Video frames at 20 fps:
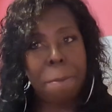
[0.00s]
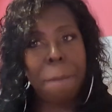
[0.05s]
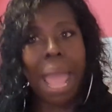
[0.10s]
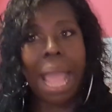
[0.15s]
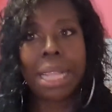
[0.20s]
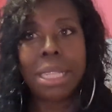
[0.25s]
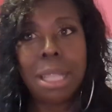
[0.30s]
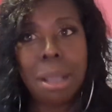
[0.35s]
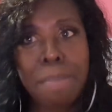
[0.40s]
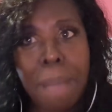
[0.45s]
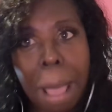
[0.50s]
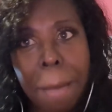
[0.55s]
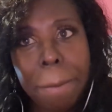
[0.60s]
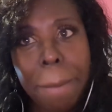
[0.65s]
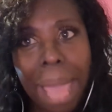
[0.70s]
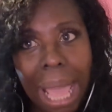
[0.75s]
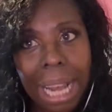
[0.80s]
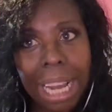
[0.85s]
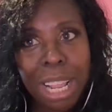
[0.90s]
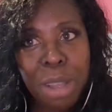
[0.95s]
get back to
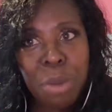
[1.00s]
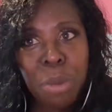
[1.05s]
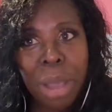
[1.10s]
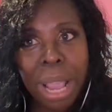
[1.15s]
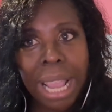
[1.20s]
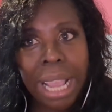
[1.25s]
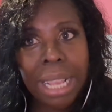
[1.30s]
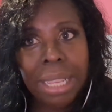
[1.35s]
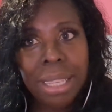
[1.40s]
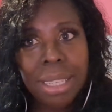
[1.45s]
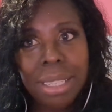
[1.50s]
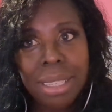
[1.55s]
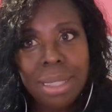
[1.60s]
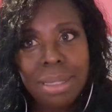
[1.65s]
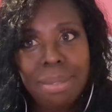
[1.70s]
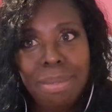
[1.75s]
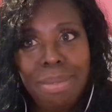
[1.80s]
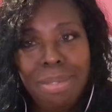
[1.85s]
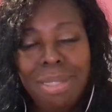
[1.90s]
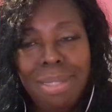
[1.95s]
my Bali
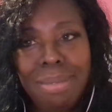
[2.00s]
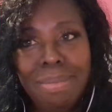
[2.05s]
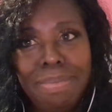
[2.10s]
weight.